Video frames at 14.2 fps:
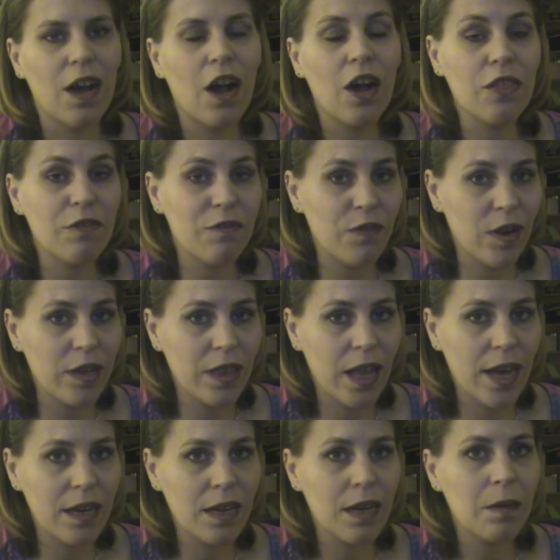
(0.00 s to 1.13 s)
On the front
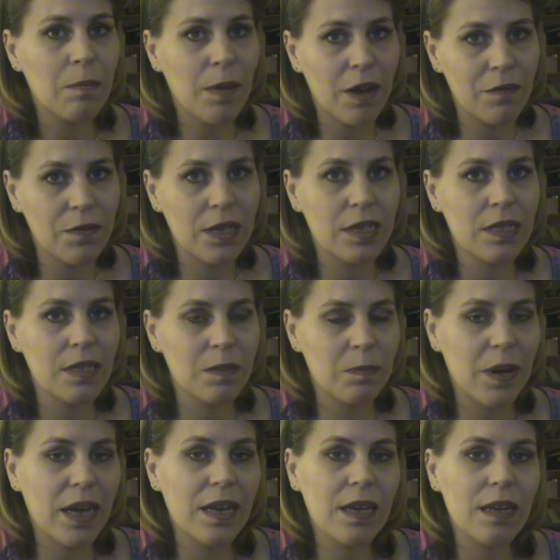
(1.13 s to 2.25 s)
line, Buffy,
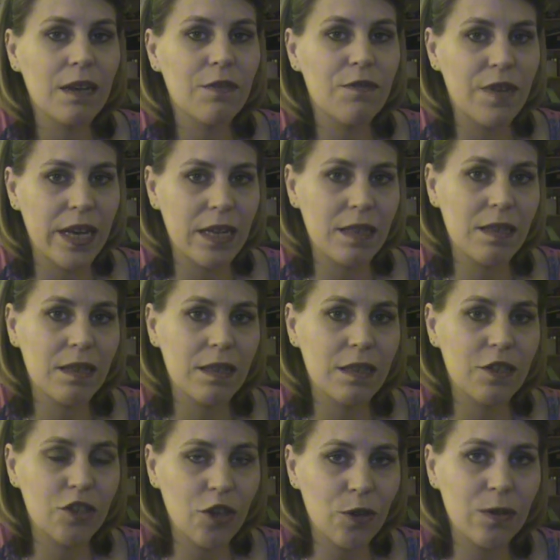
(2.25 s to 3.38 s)
Spike, Faith, the
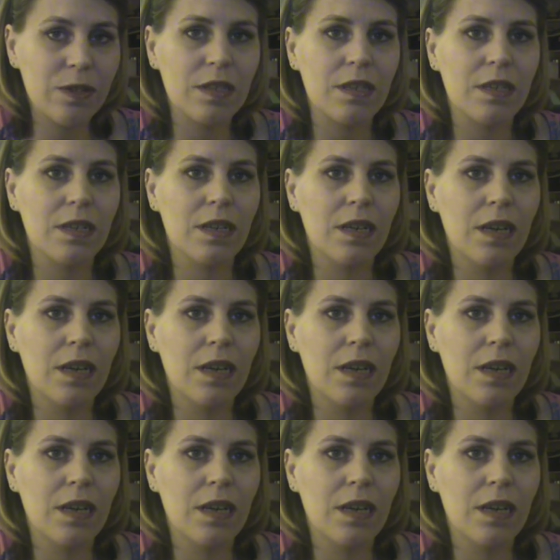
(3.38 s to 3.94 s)
Chosen.